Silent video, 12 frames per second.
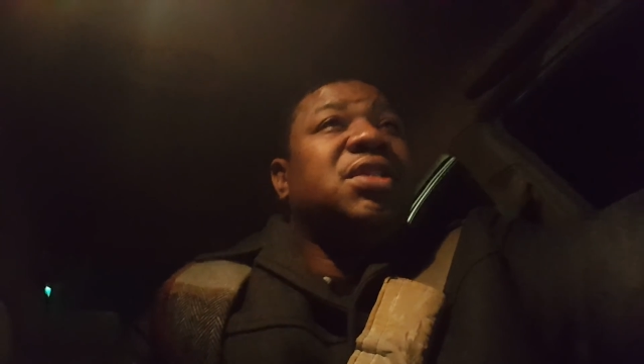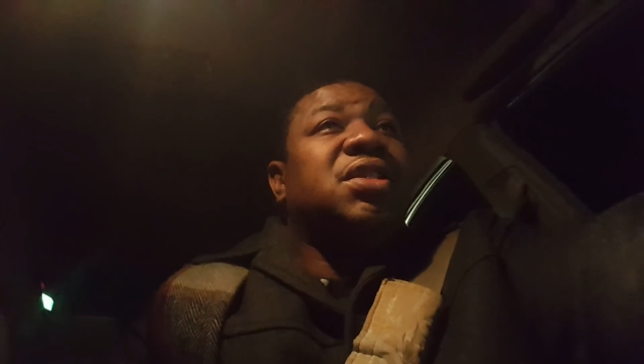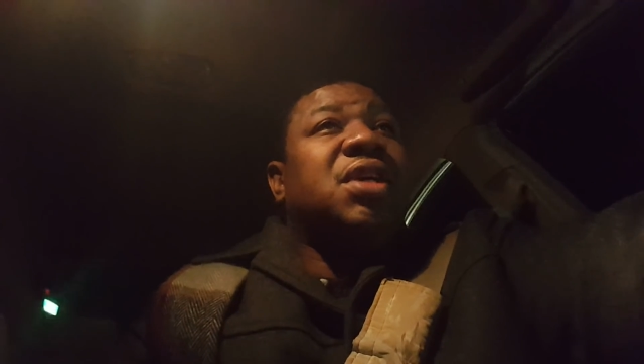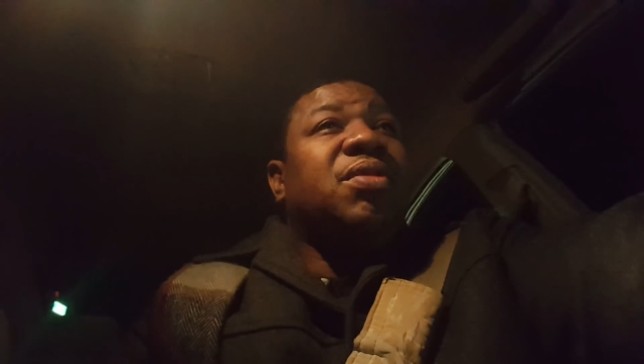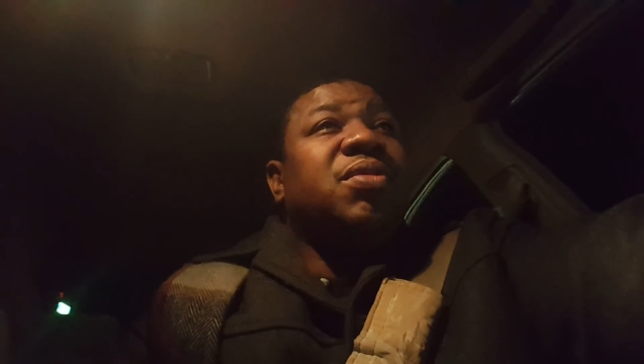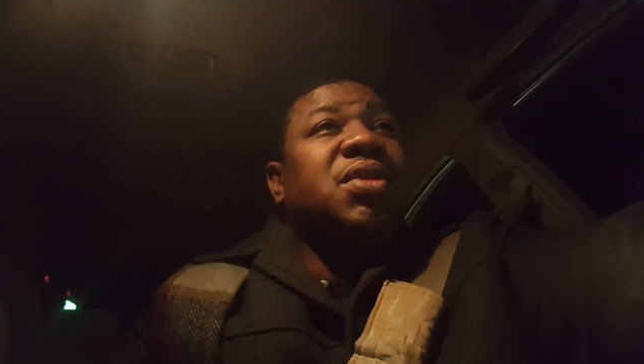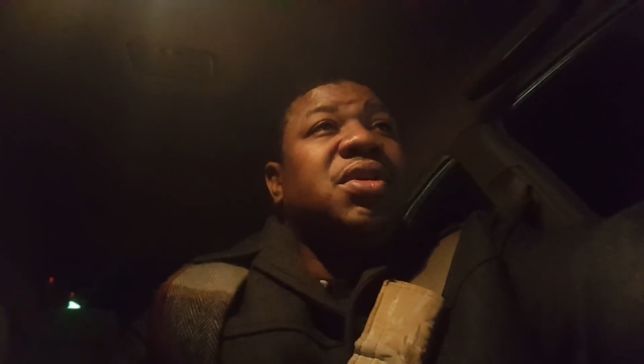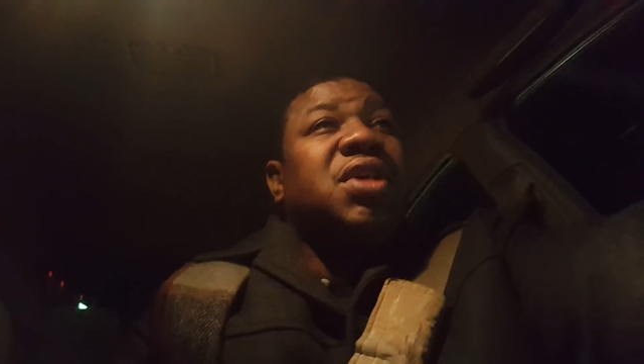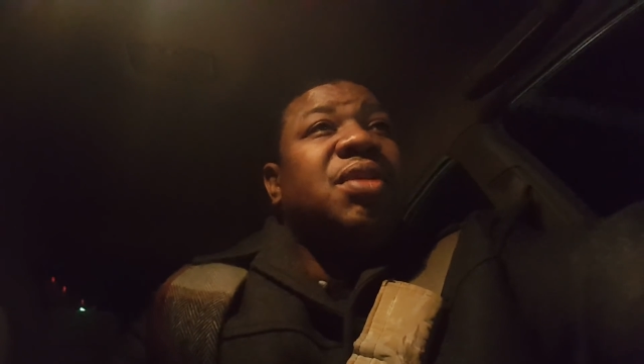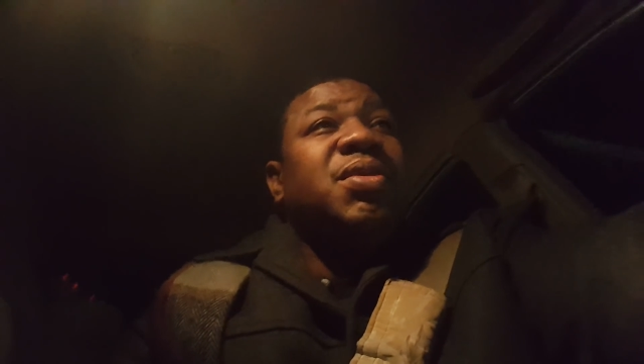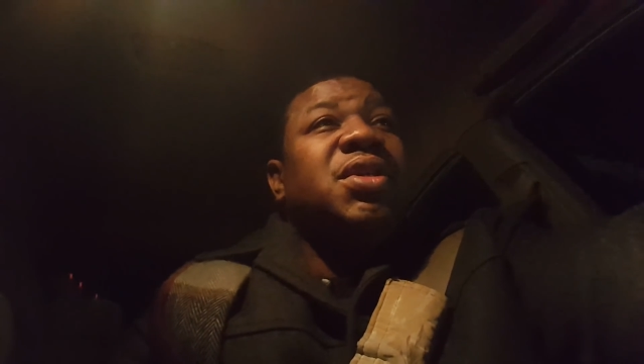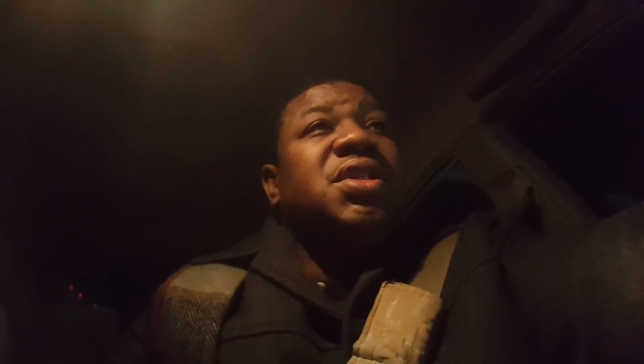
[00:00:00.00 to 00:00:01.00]
that were
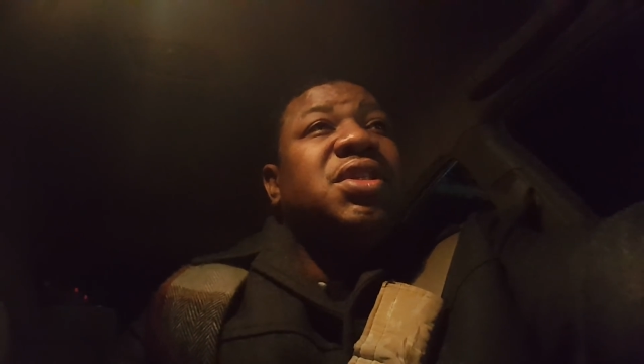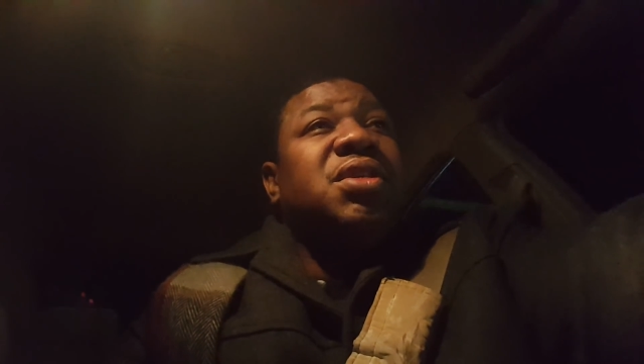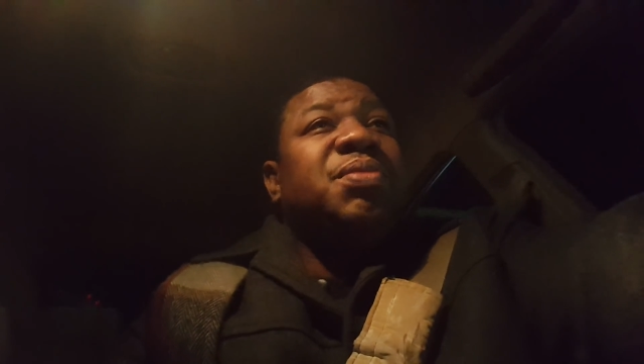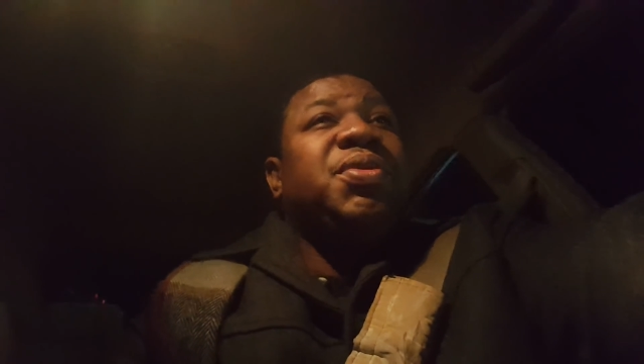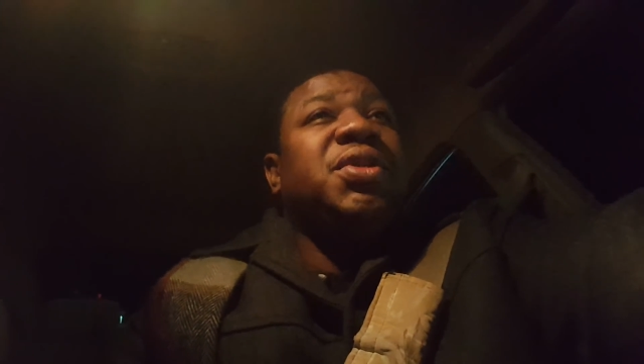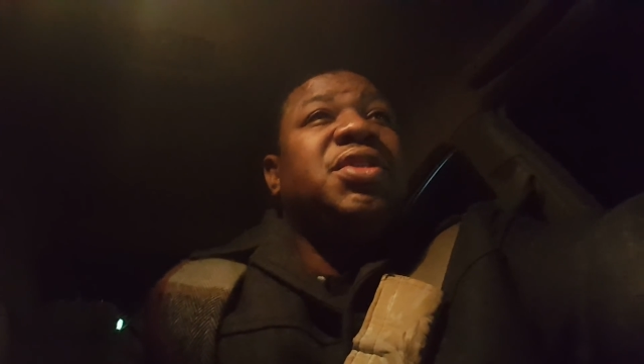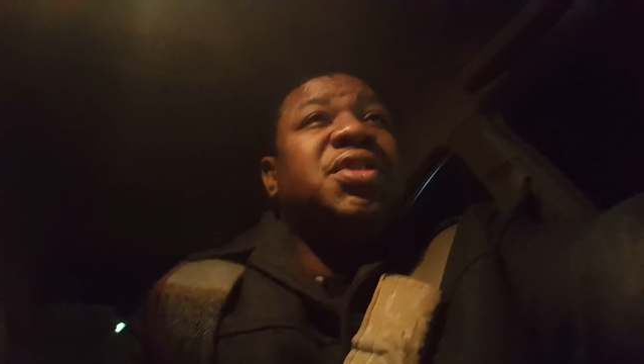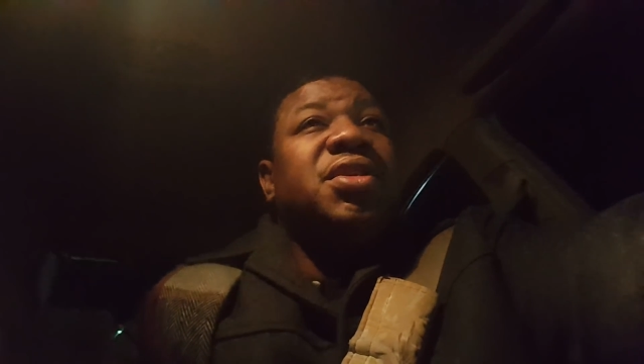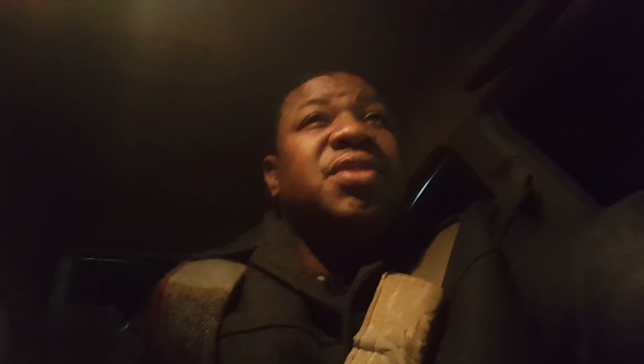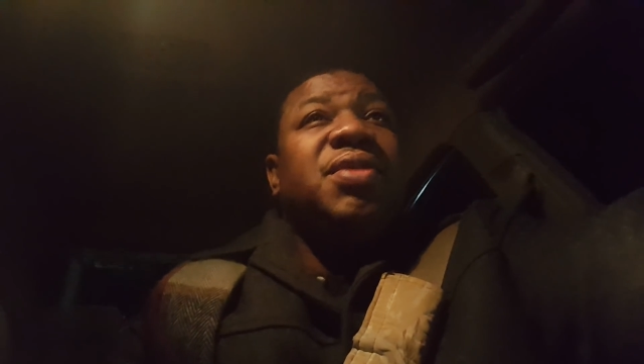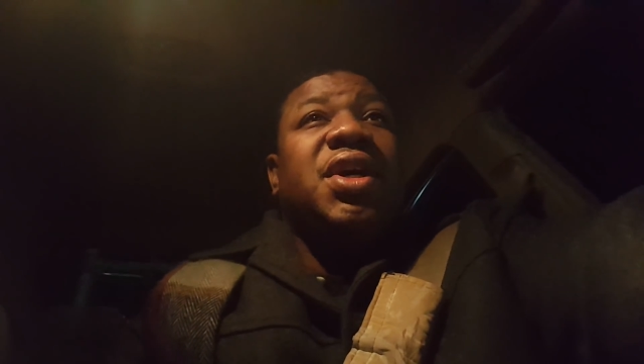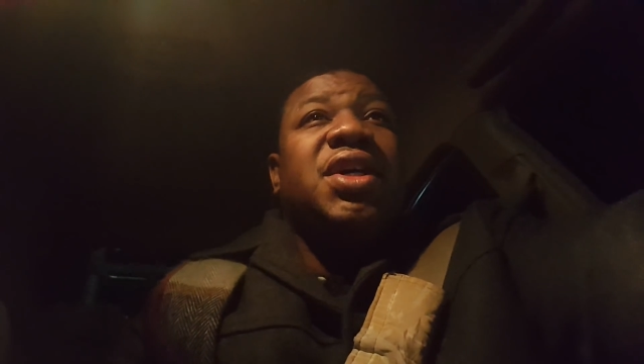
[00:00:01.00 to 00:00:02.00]
coming into the picture.
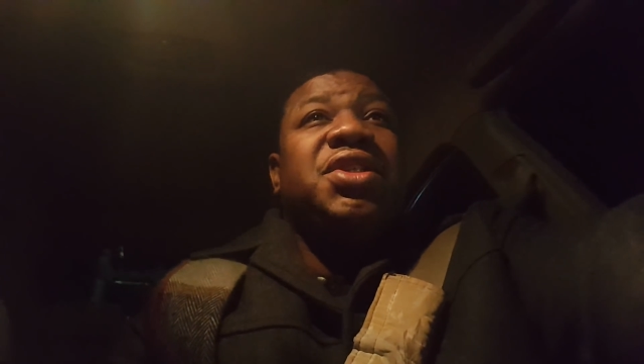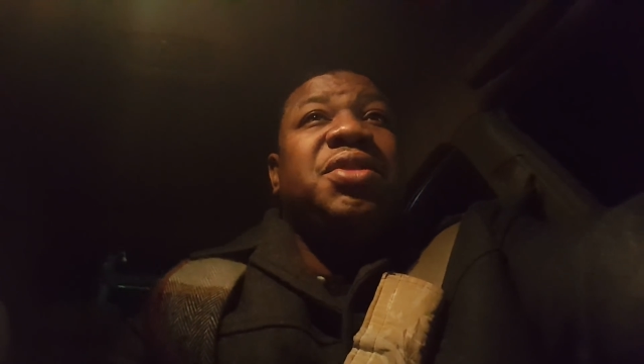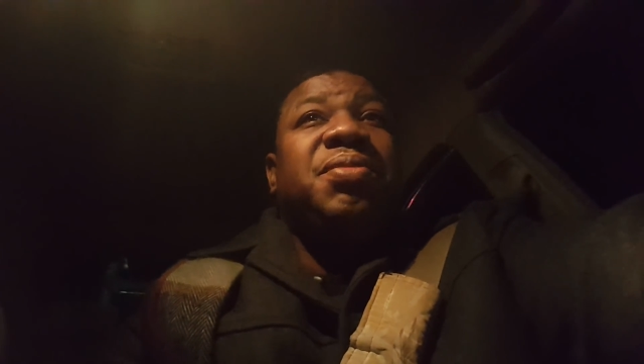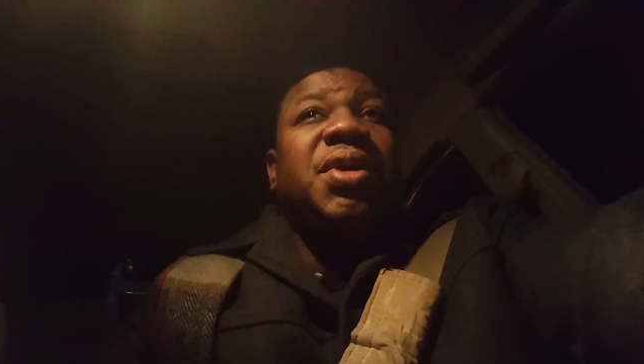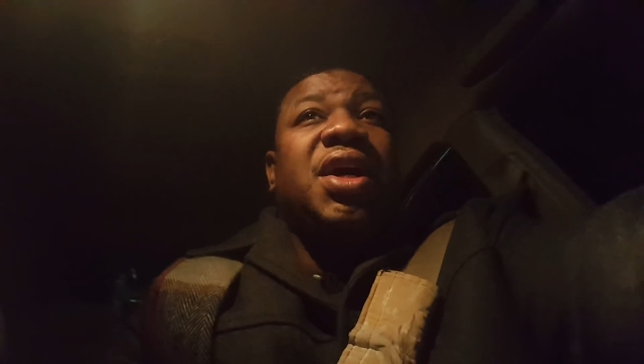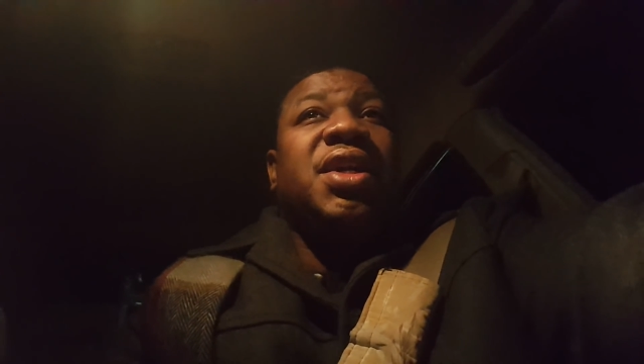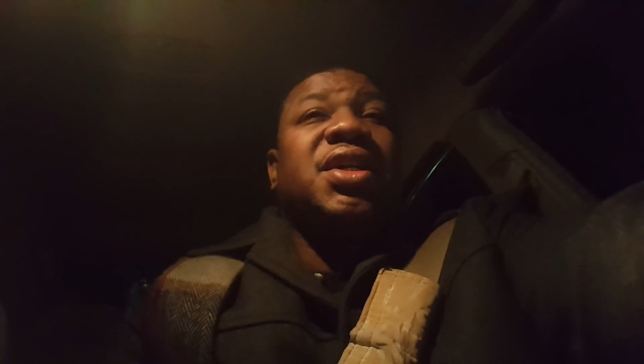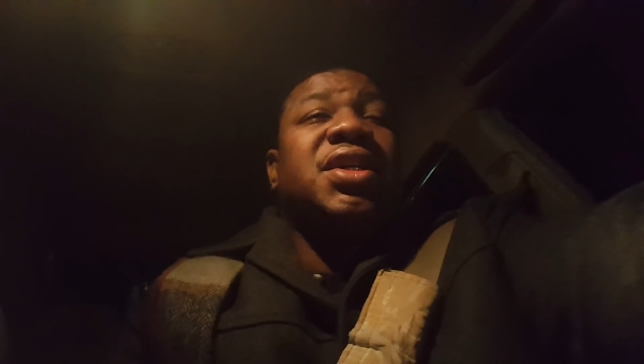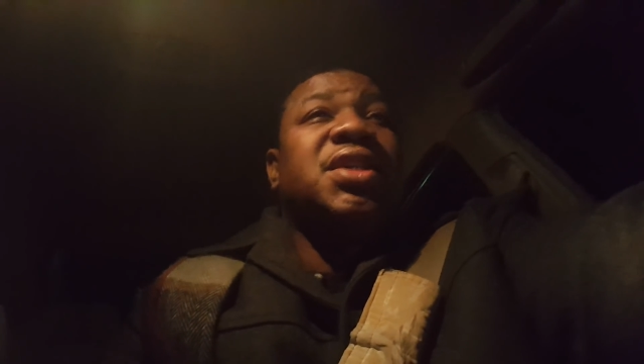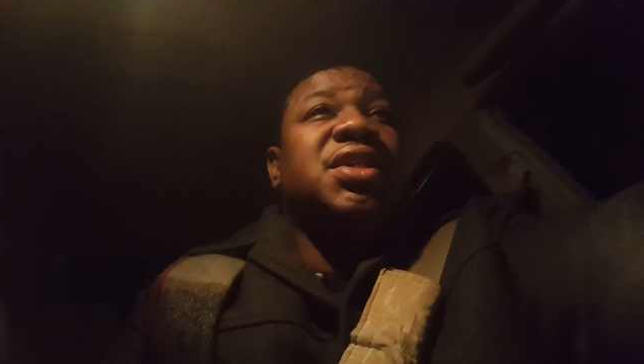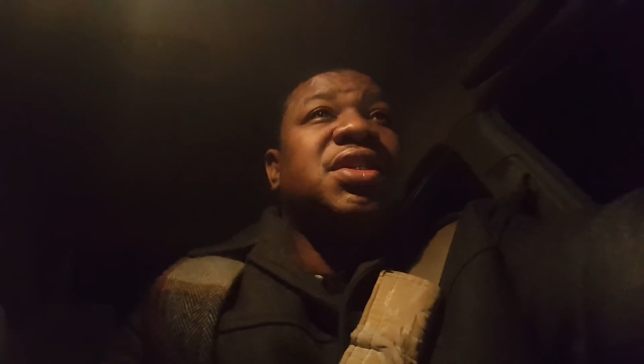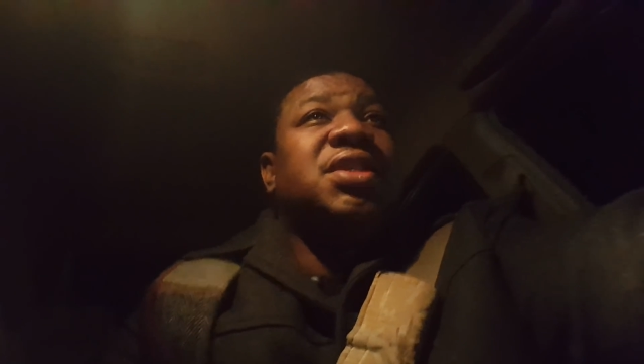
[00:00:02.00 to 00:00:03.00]
You had your
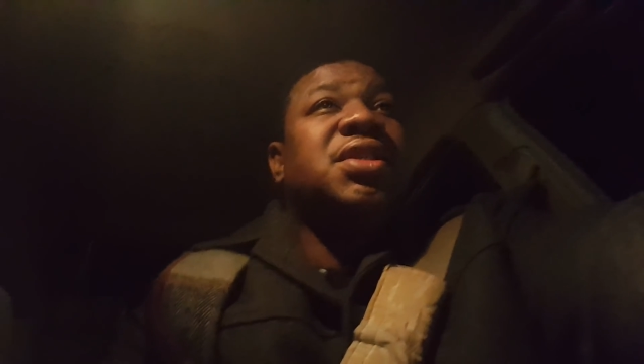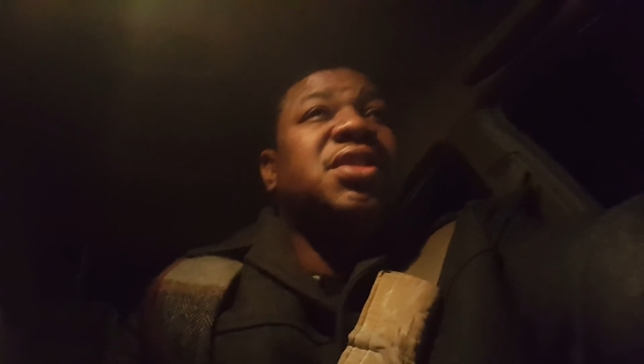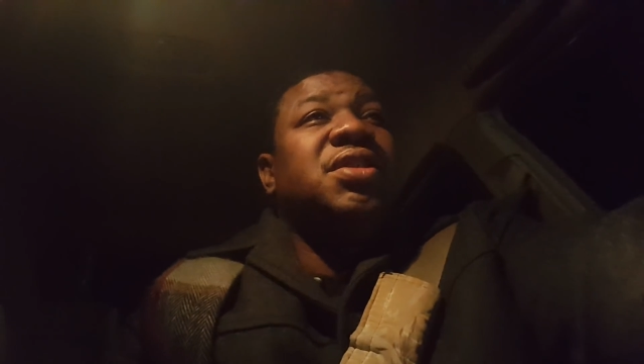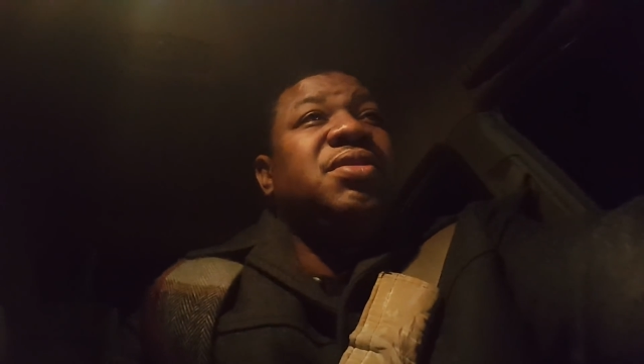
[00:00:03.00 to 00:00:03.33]
Monicas,